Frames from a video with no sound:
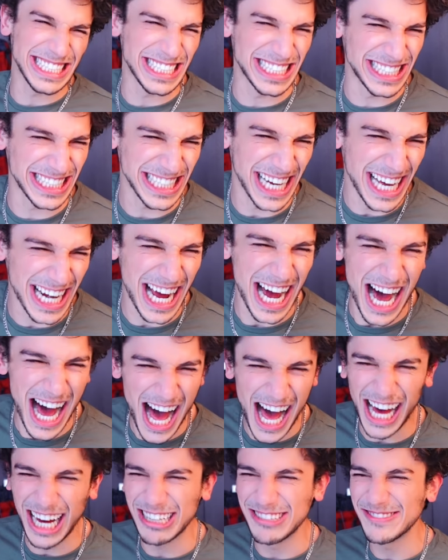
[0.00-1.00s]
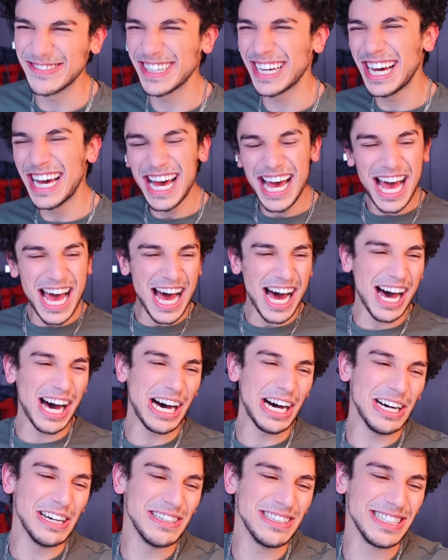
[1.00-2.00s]
Shut up!
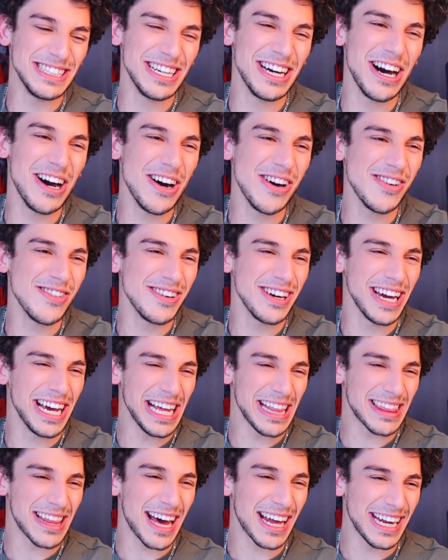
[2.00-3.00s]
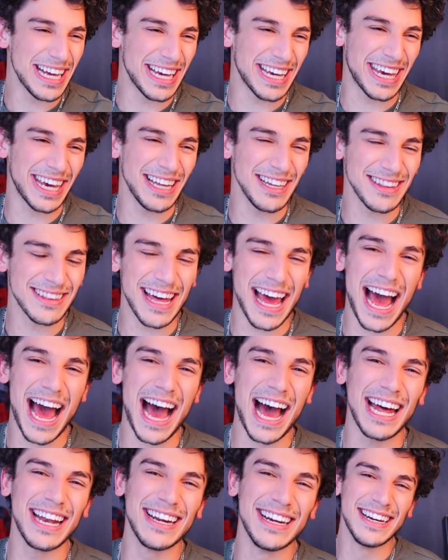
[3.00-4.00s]
Oh no, he thought he killed
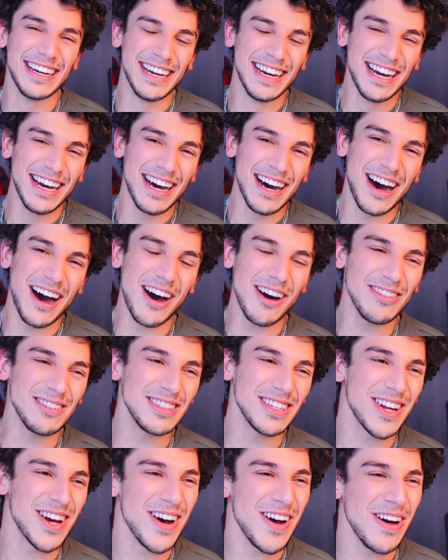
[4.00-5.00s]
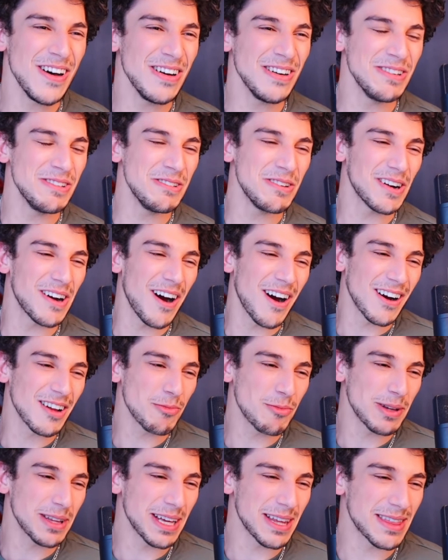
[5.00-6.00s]
that! Oh no,
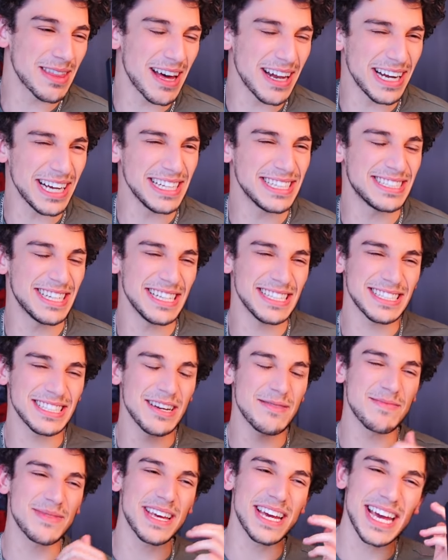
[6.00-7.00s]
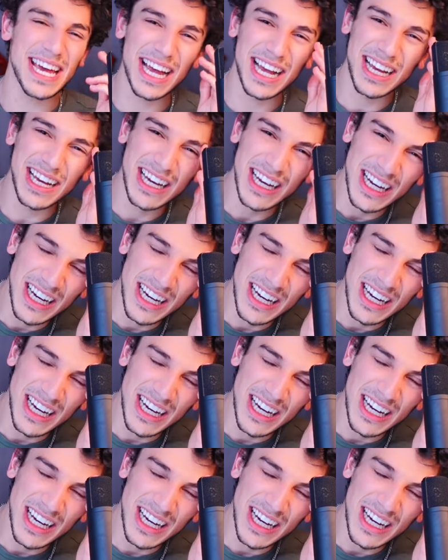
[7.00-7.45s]
Carl really thought he did something!